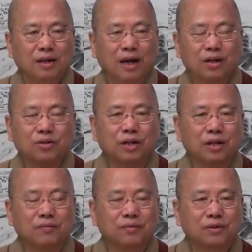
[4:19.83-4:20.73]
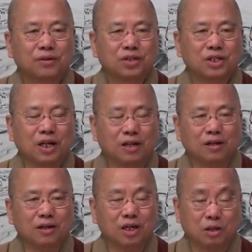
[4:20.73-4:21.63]
Actually,
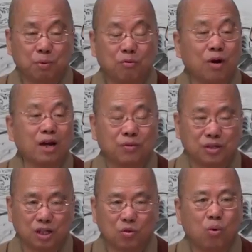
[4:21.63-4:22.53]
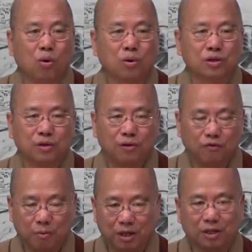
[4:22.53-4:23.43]
sila is a prerequisite course
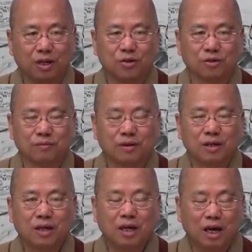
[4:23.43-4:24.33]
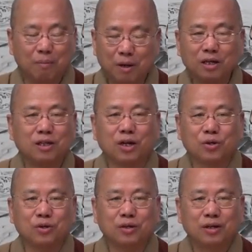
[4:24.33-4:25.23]
for meditation. And
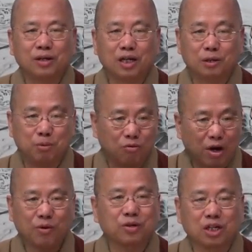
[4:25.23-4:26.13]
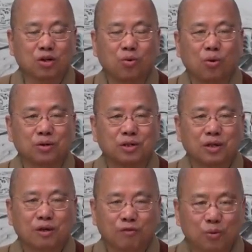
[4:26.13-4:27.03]
meditation is a prerequisite course
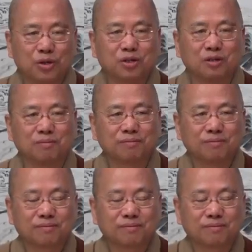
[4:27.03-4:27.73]
for wisdom.